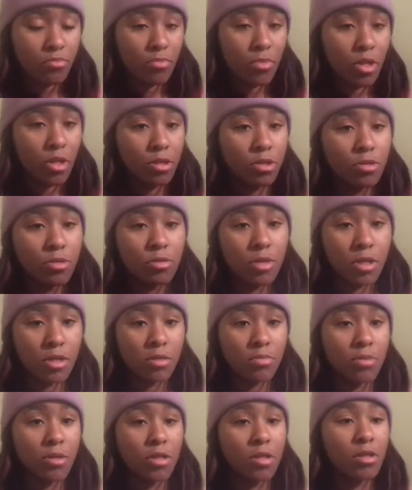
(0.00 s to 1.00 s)
You need
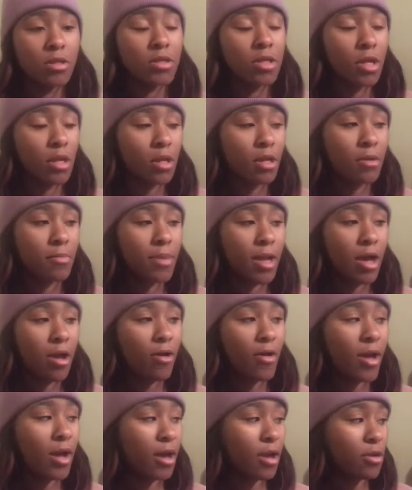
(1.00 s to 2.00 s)
to be thinking
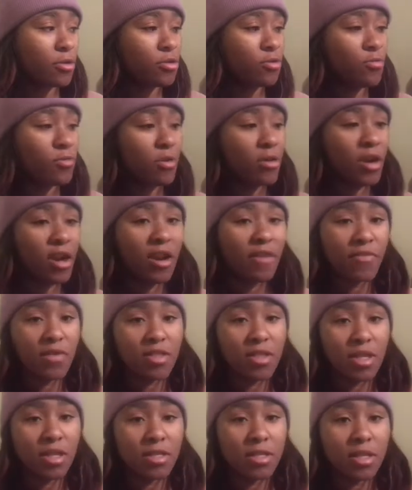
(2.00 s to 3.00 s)
about how you want
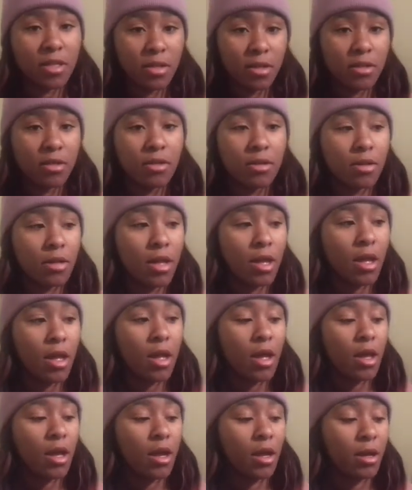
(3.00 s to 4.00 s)
everything to look
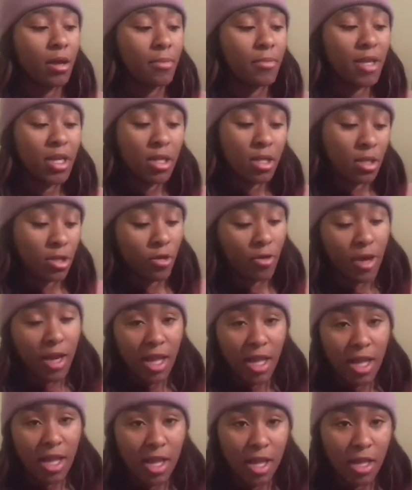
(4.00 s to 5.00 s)
in your
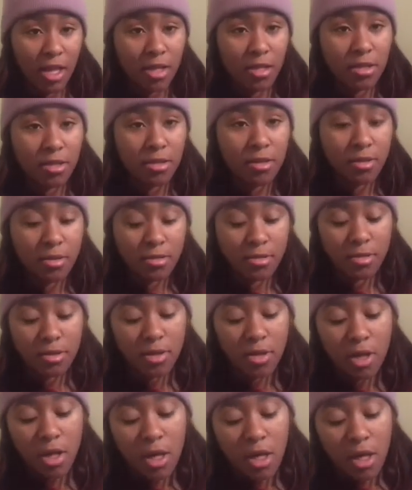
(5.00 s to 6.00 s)
head.
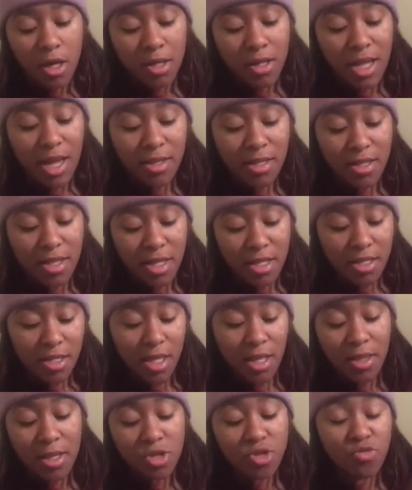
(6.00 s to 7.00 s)
Now the next
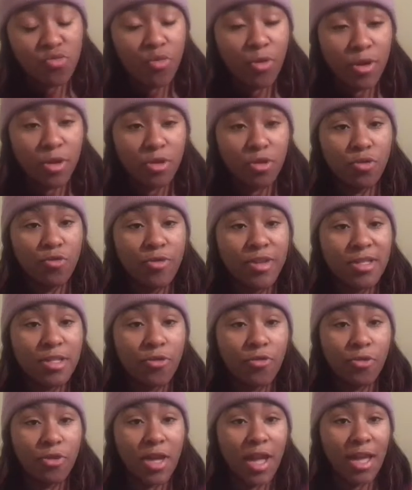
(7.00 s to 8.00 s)
thing that you want to do is
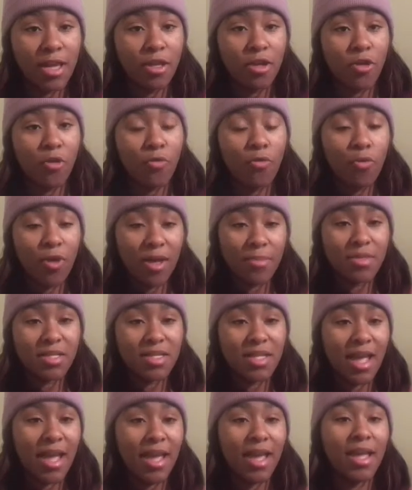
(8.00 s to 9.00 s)
create your
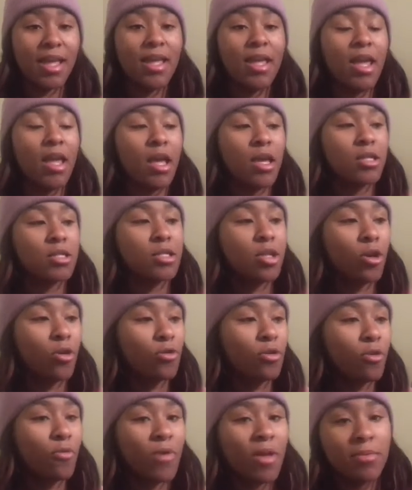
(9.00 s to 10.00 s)
website. So
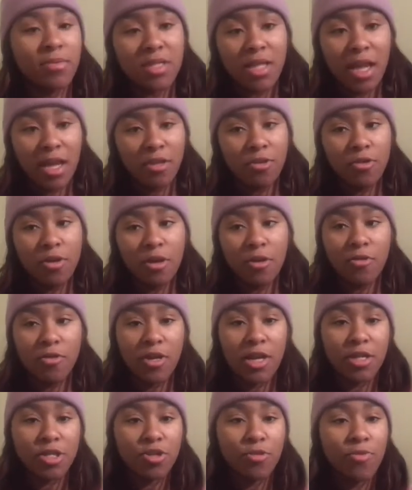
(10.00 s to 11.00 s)
your website, you can
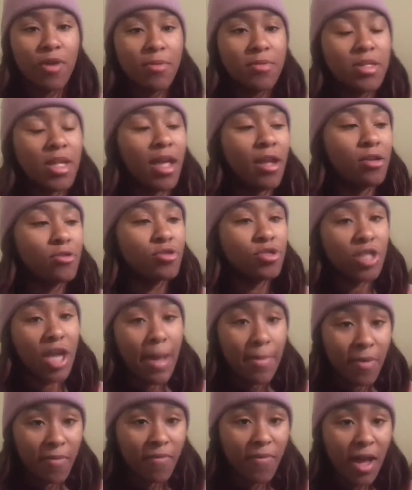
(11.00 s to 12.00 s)
create your website on
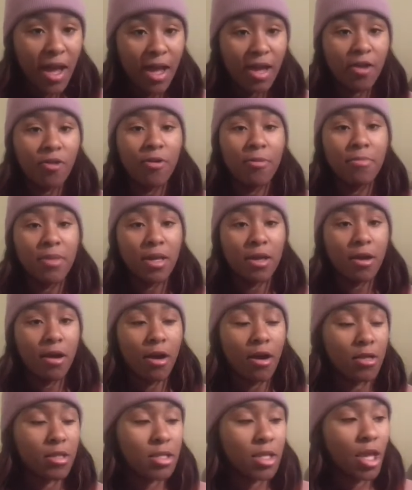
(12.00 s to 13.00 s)
Shopify or Big
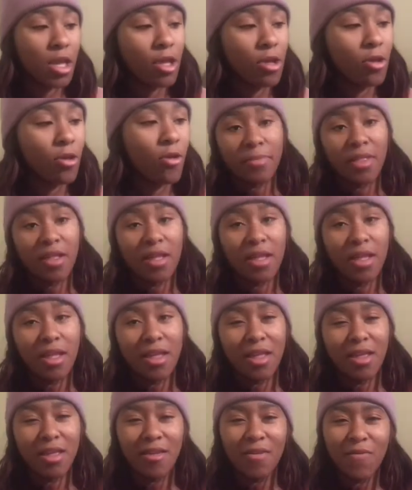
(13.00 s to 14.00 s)
Cartel.
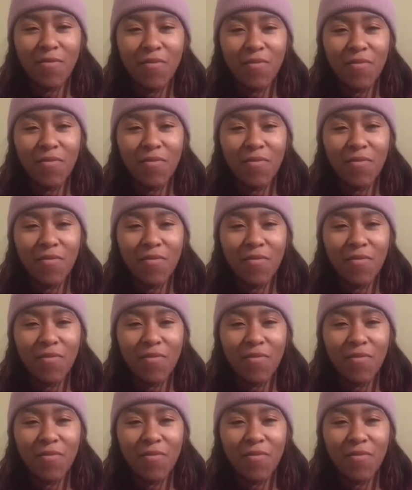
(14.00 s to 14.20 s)
If